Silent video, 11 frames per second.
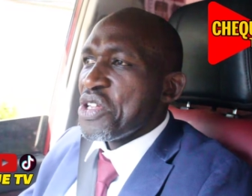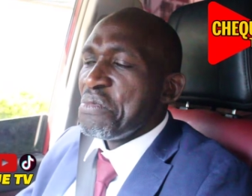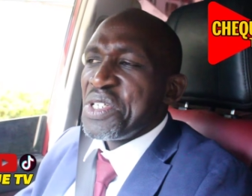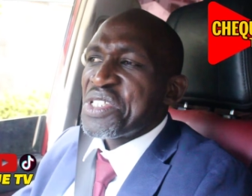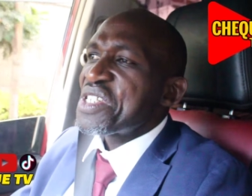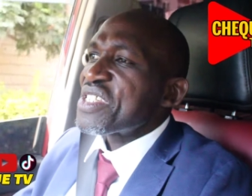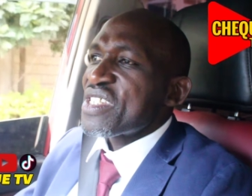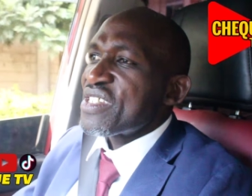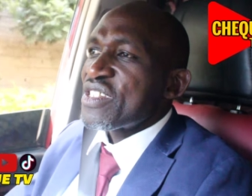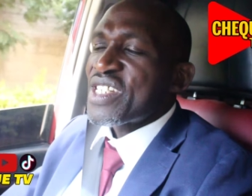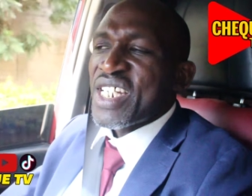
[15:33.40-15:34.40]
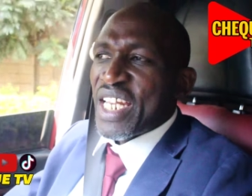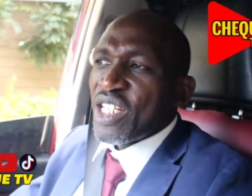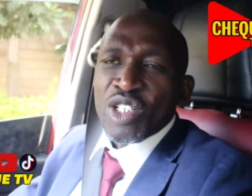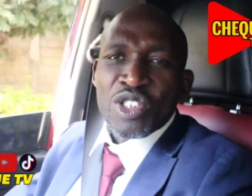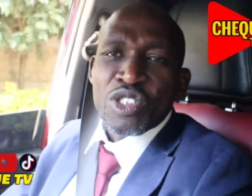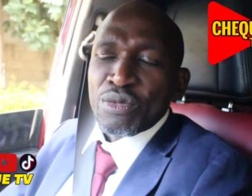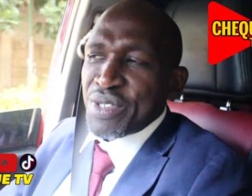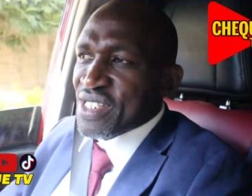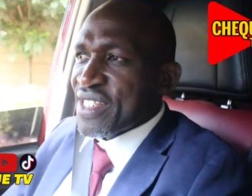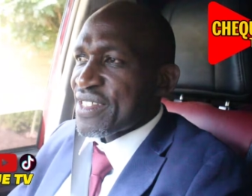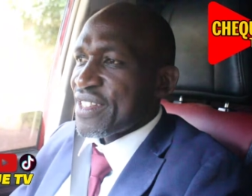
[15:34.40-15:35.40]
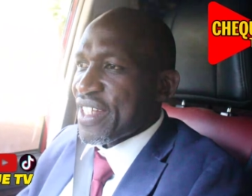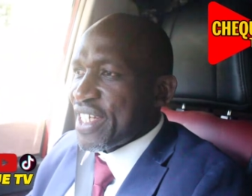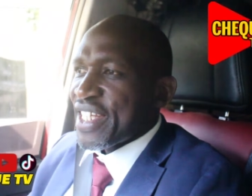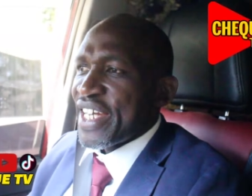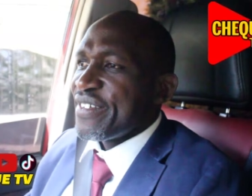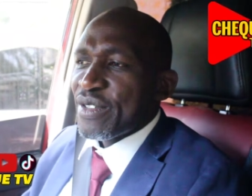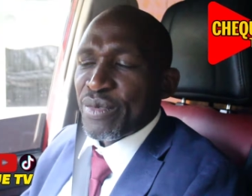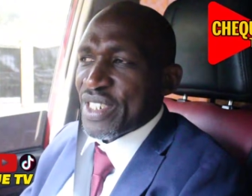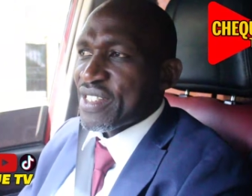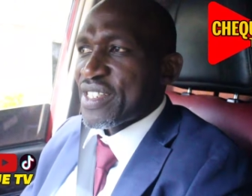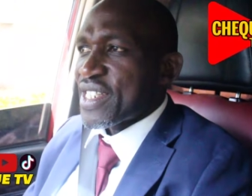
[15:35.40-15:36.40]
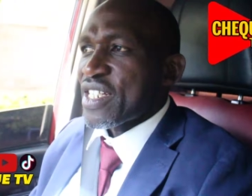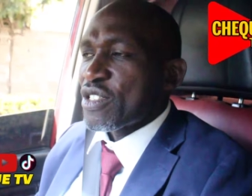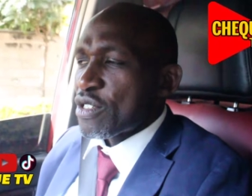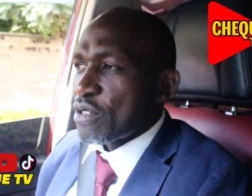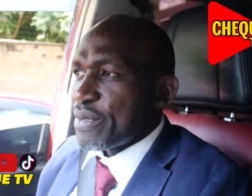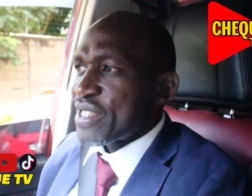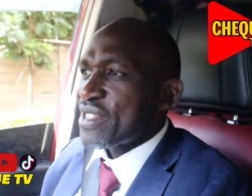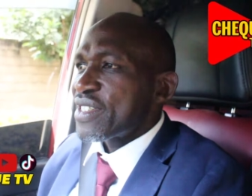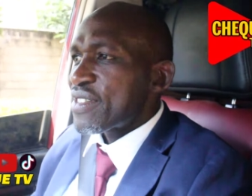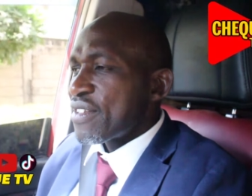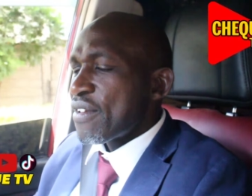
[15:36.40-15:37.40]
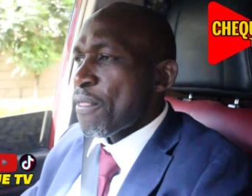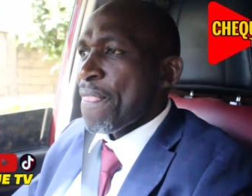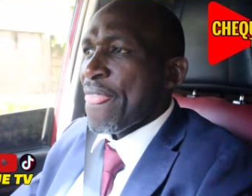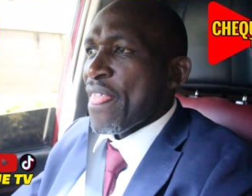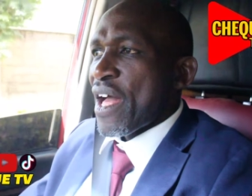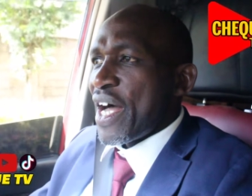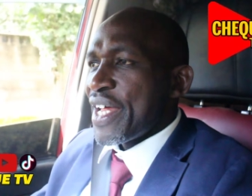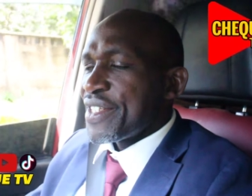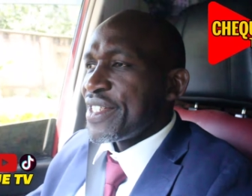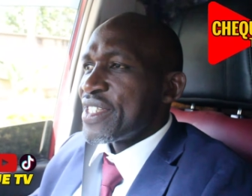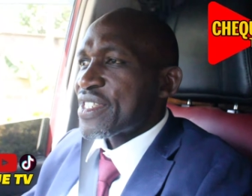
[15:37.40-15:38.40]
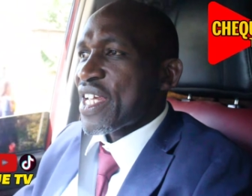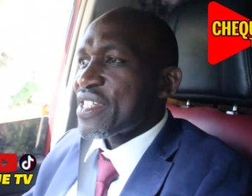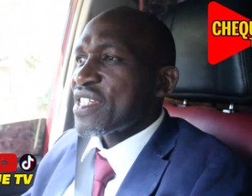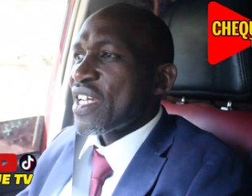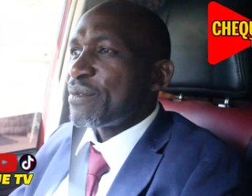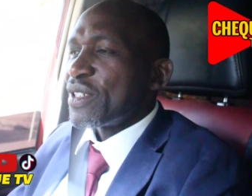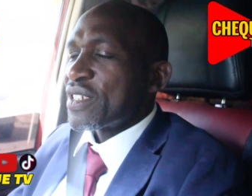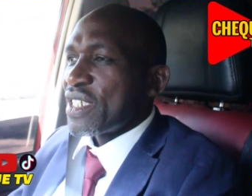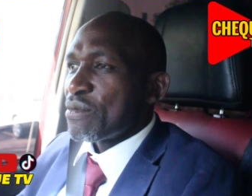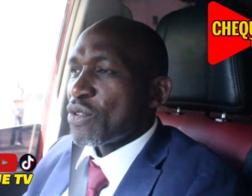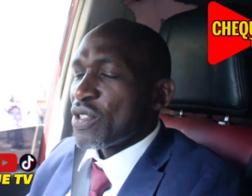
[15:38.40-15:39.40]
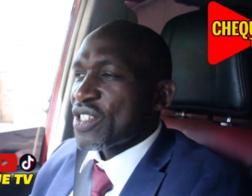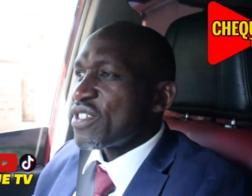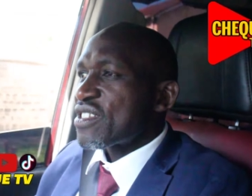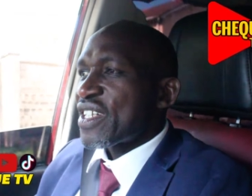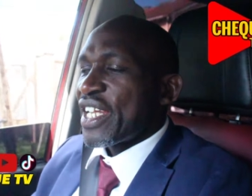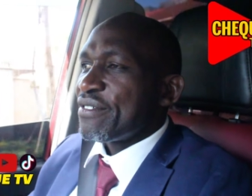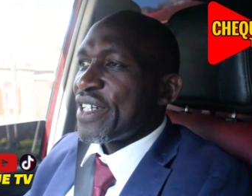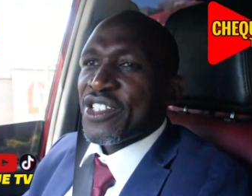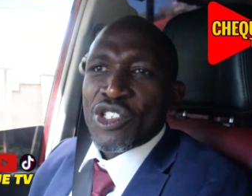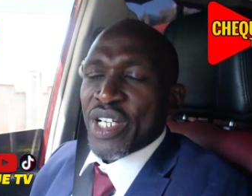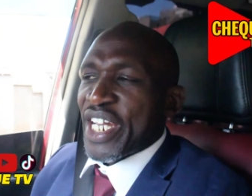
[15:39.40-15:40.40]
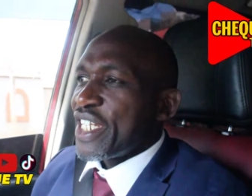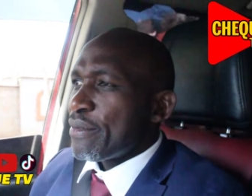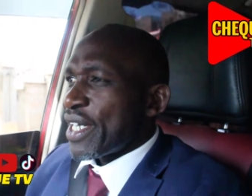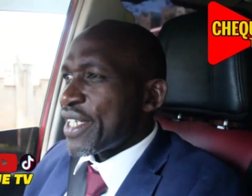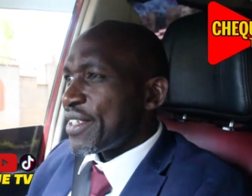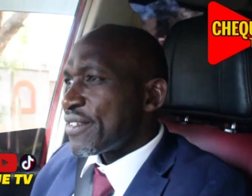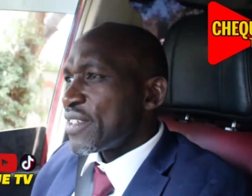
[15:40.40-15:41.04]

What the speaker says: Business is not illegal to do business in Kenya. Everybody's entitled to business. And the discussing about it was not relevant to anyone.